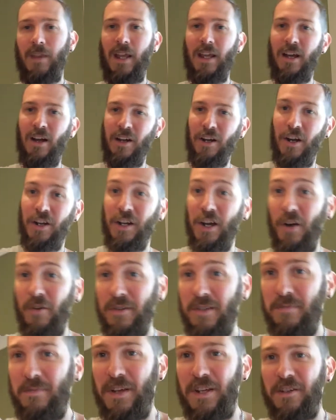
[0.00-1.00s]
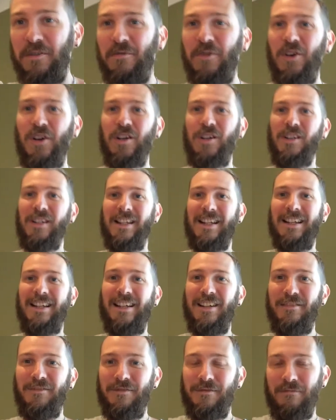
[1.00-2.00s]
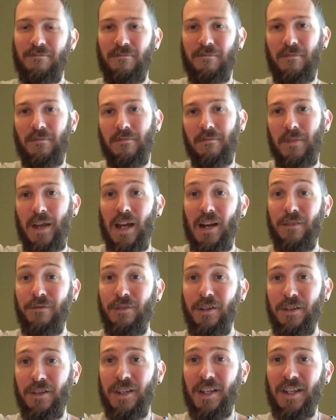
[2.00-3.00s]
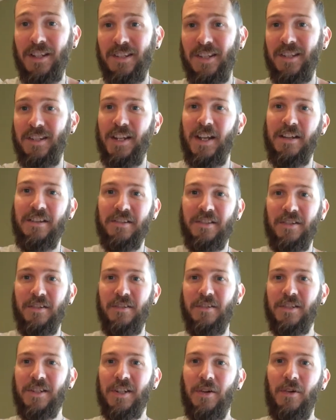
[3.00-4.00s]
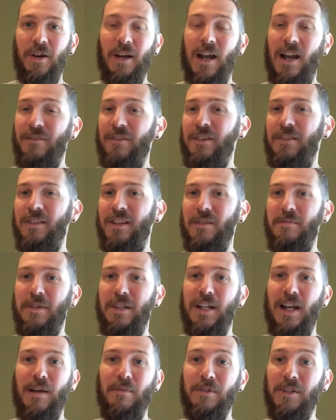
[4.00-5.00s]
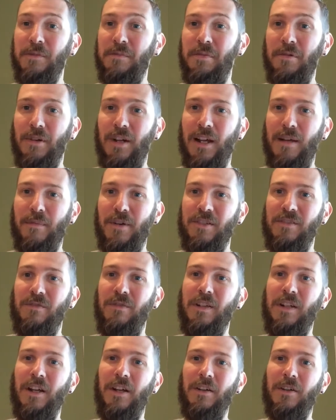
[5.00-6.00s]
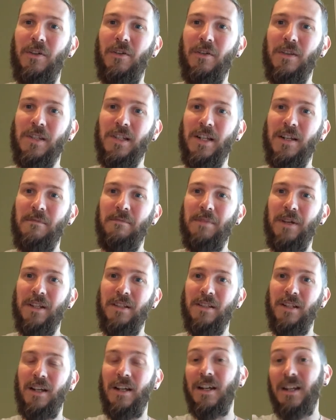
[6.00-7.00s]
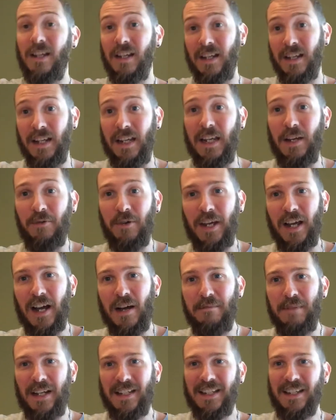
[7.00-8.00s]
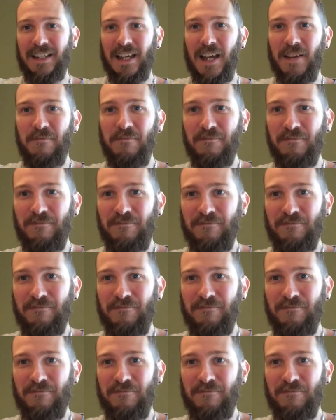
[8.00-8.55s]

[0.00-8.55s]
I know it's been a while. Had a few things to tend to, so I haven't really been able to put out much video content. But here we are back again.